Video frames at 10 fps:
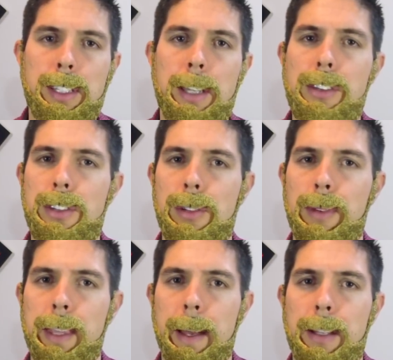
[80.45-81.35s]
and use it
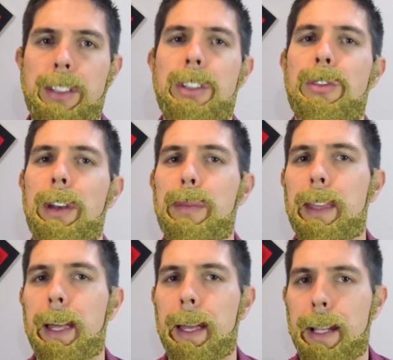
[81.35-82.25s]
without, just trying to be
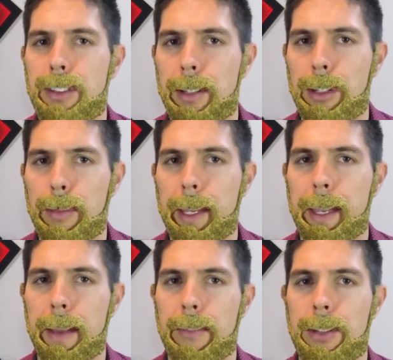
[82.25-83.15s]
that extra little bit
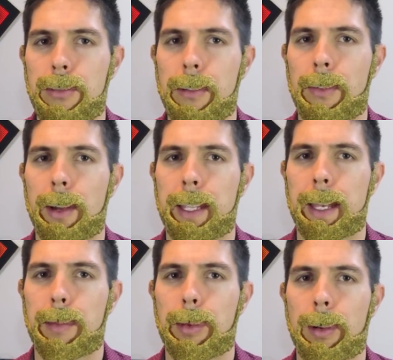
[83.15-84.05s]
careful to avoid
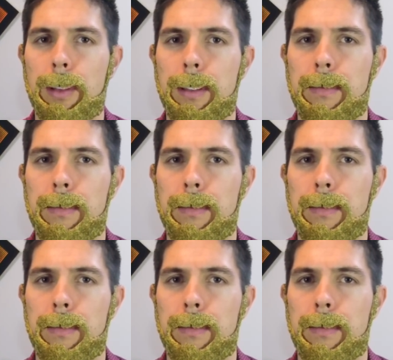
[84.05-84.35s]
getting burnt.